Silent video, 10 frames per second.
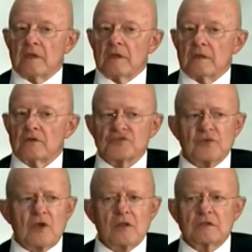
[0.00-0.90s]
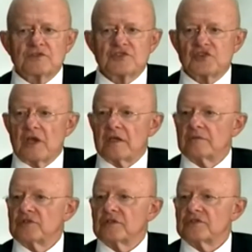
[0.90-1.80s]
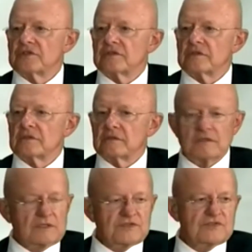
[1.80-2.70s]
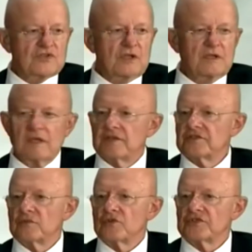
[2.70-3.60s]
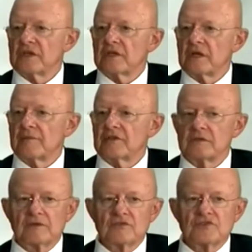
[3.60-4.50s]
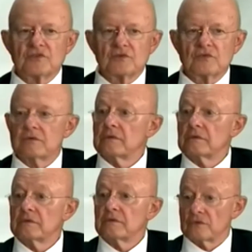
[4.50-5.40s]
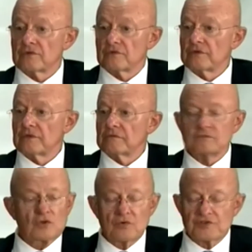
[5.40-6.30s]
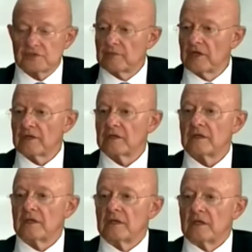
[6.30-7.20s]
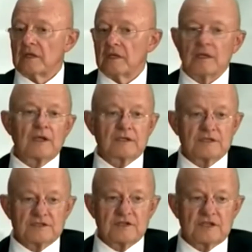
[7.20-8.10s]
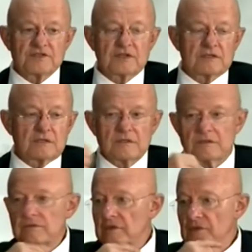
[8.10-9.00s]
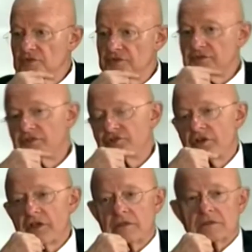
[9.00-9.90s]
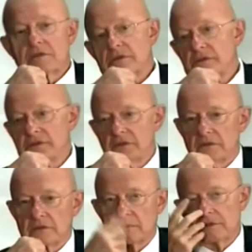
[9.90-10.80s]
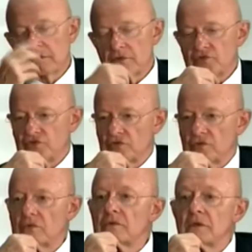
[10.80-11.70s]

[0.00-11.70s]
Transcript: Of course, we all look to China because, yes, China has the most economic leverage over North Korea, no question about it. And I can attest, I was in China a year ago, June,